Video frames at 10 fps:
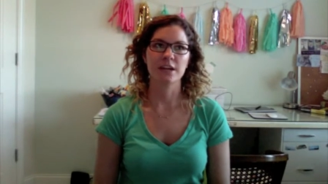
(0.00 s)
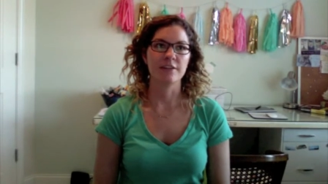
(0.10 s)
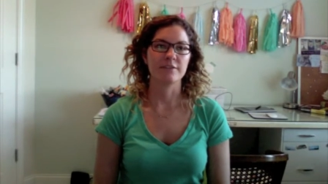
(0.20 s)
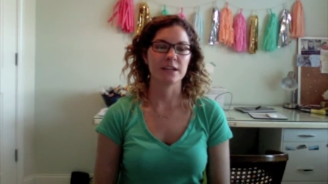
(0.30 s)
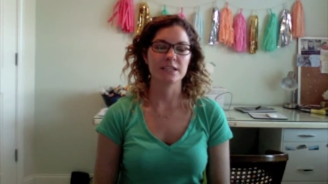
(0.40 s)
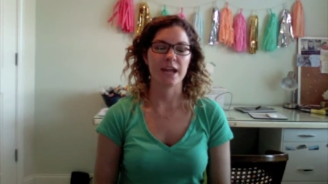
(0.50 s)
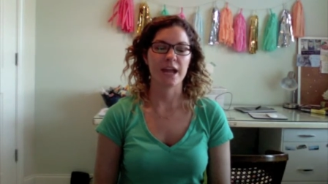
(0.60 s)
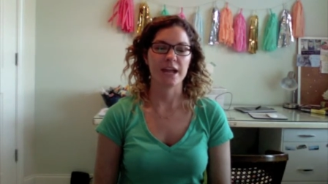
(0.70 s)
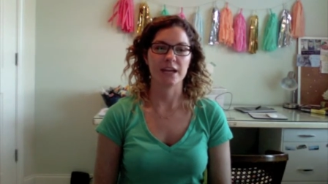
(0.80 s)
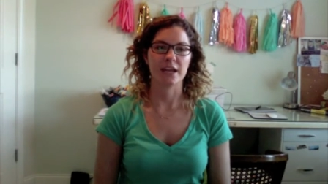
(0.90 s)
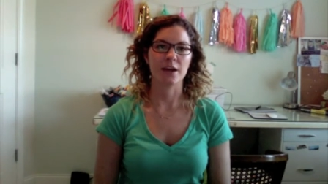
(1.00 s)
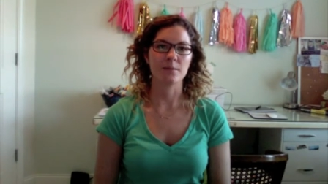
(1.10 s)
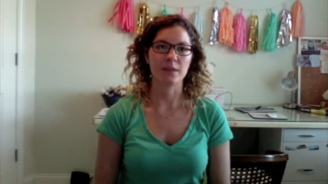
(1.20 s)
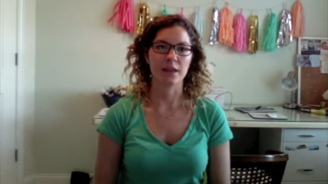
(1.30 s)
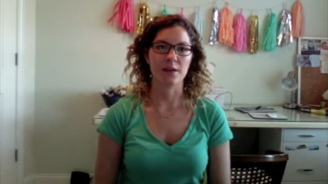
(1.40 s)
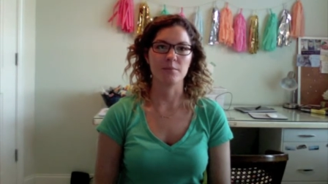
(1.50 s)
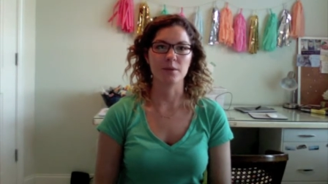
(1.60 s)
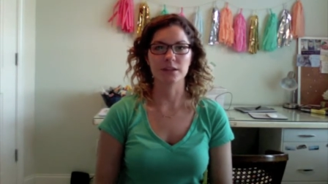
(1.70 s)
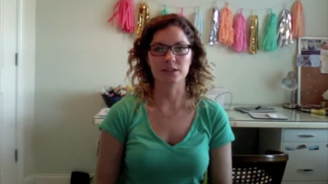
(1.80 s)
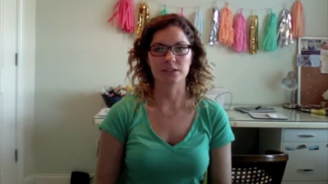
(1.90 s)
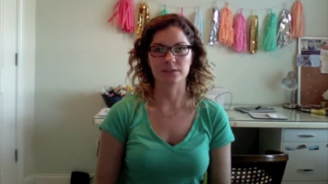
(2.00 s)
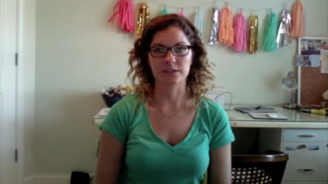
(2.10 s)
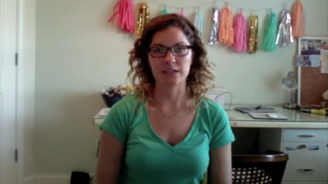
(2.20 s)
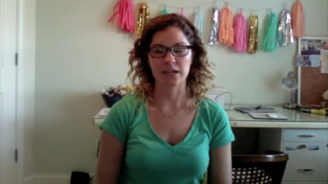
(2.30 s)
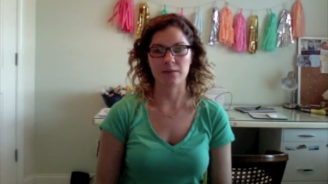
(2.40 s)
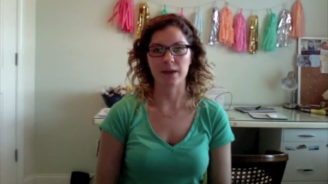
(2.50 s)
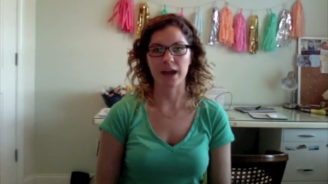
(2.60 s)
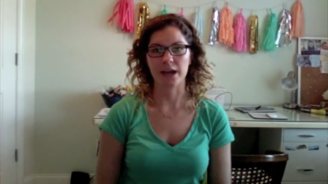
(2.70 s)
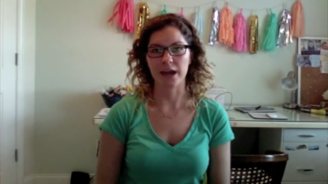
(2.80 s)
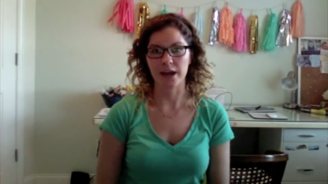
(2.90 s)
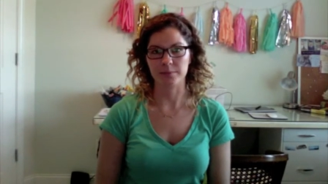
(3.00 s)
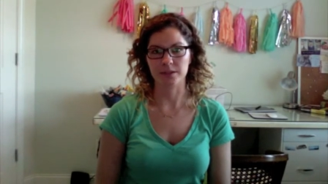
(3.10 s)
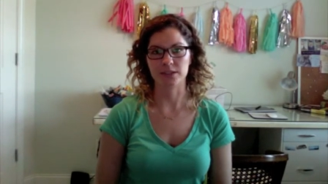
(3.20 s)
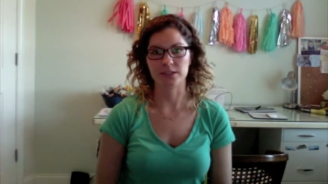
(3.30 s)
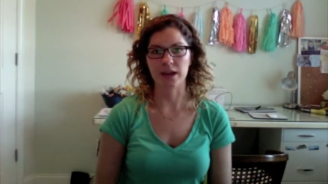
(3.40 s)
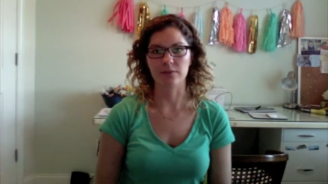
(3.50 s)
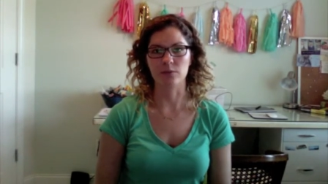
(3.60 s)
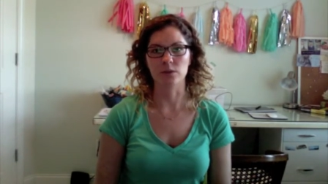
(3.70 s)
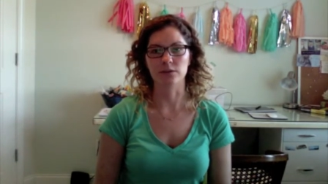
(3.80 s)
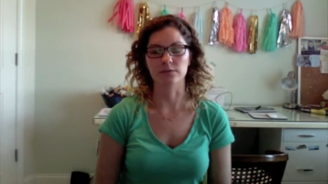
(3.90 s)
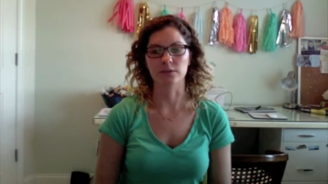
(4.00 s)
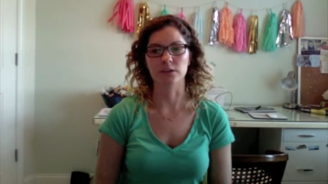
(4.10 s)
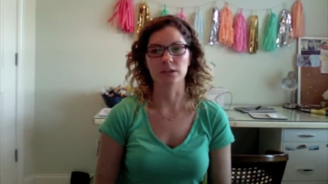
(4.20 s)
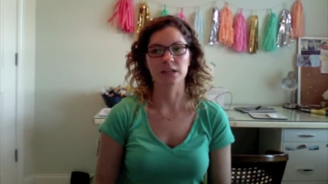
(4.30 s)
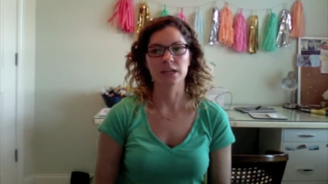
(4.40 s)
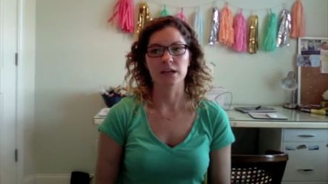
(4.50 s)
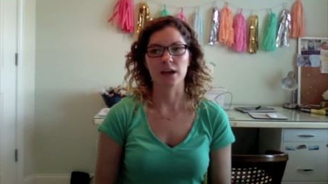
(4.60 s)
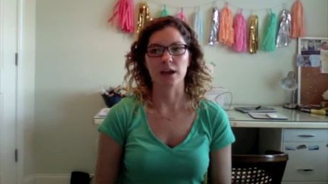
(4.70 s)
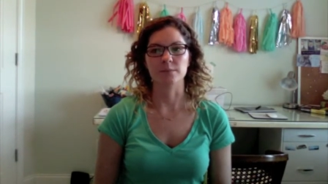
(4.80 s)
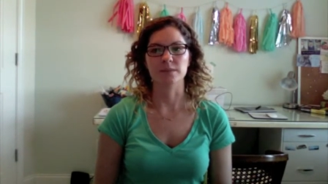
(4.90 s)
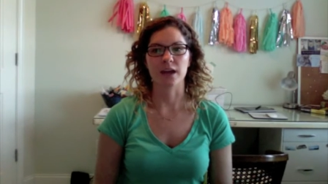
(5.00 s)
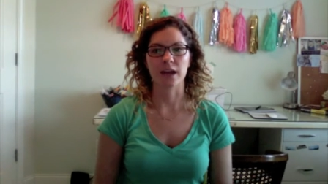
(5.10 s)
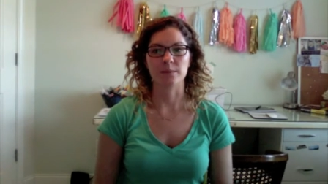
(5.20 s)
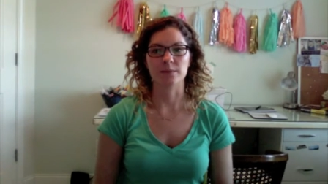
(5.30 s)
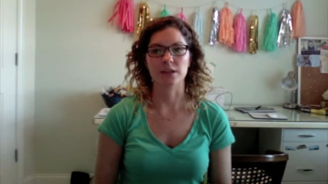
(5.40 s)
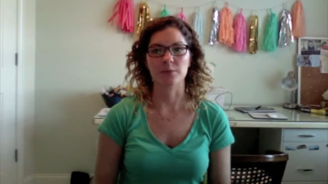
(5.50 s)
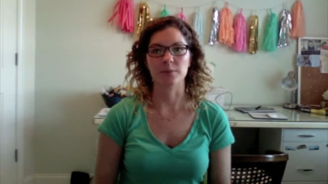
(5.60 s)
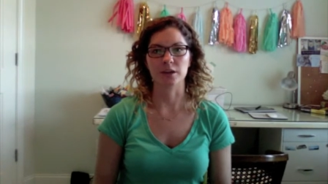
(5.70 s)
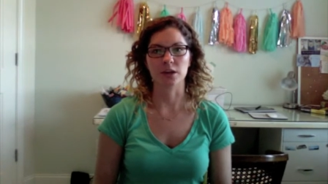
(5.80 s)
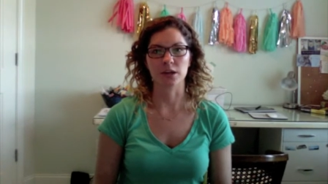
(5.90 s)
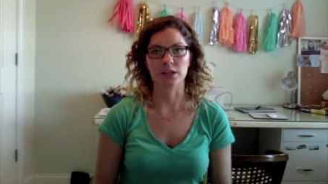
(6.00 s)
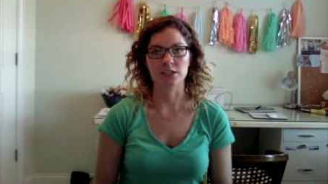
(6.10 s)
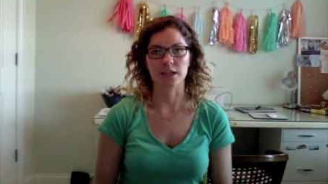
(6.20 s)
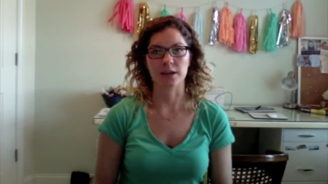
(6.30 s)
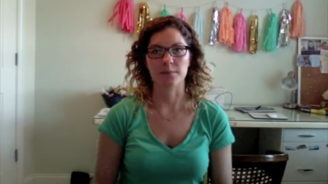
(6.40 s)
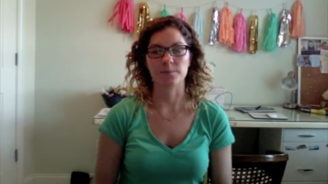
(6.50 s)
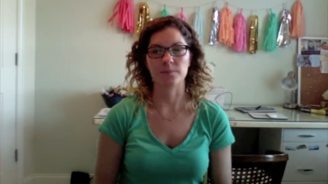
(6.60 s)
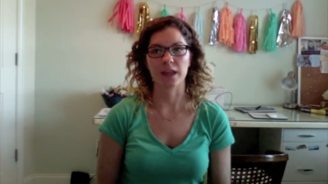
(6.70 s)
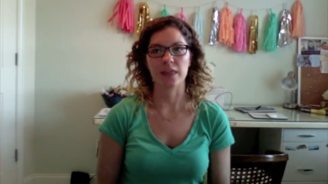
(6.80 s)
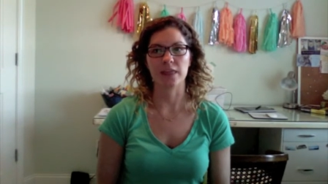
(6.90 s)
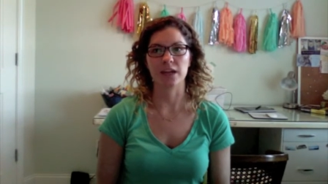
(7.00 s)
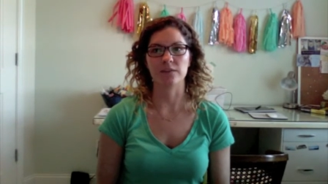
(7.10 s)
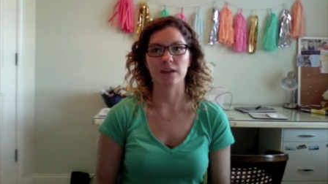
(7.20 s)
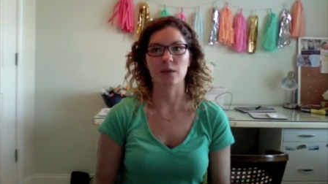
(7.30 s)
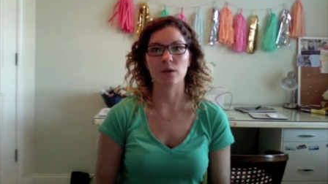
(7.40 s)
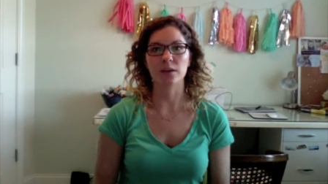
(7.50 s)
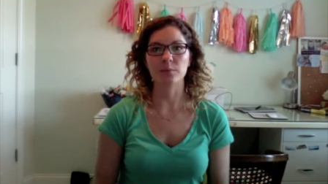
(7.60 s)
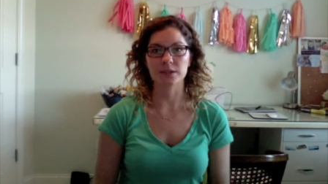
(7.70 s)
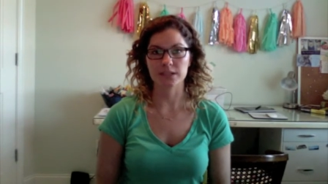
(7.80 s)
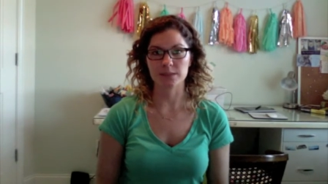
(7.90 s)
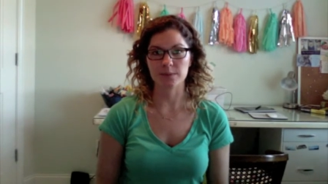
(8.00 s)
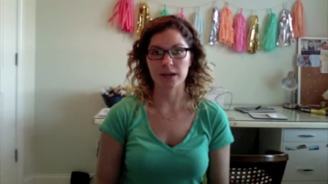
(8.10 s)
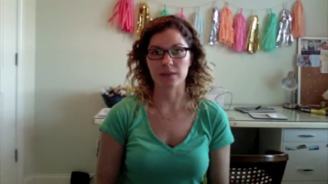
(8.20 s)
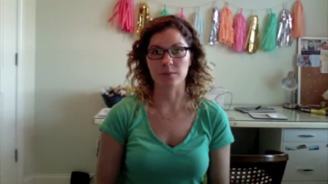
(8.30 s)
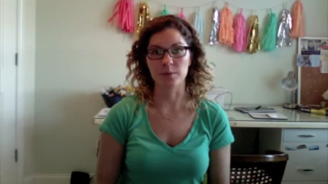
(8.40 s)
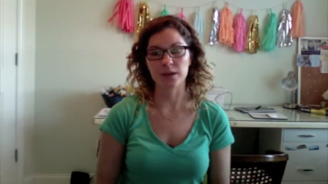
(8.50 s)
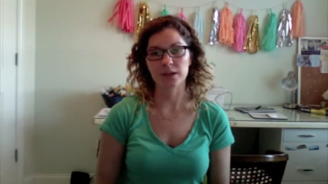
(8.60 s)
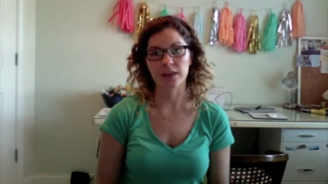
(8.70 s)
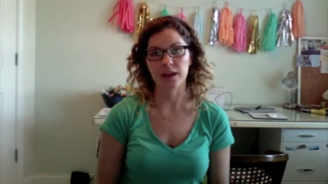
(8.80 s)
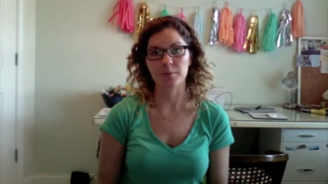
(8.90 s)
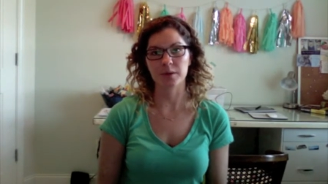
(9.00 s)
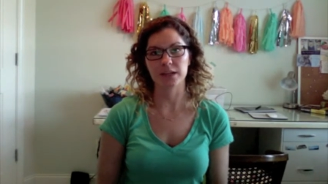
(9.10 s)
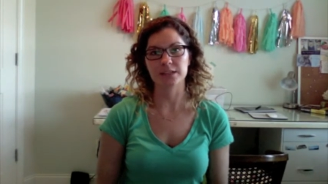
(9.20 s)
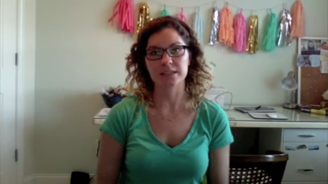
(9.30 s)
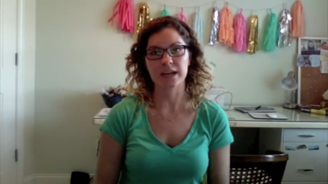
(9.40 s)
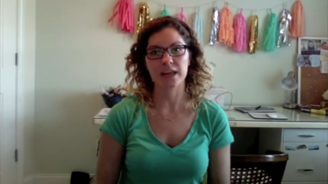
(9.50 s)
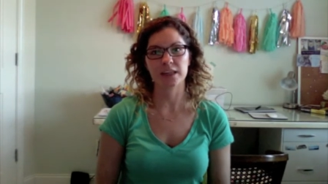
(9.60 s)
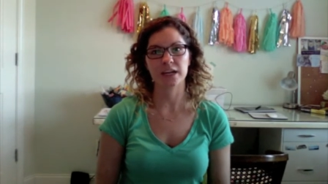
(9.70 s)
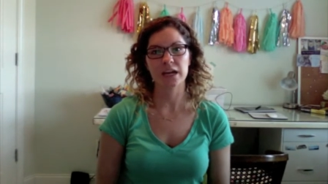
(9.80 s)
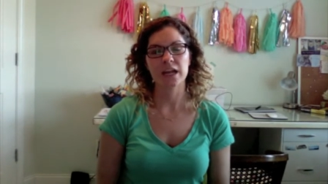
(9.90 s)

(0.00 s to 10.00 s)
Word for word: fun day and help them build their self-esteem back up and just have a wonderful um, time to help encourage them. And then if they want to participate in the book that I'm putting together,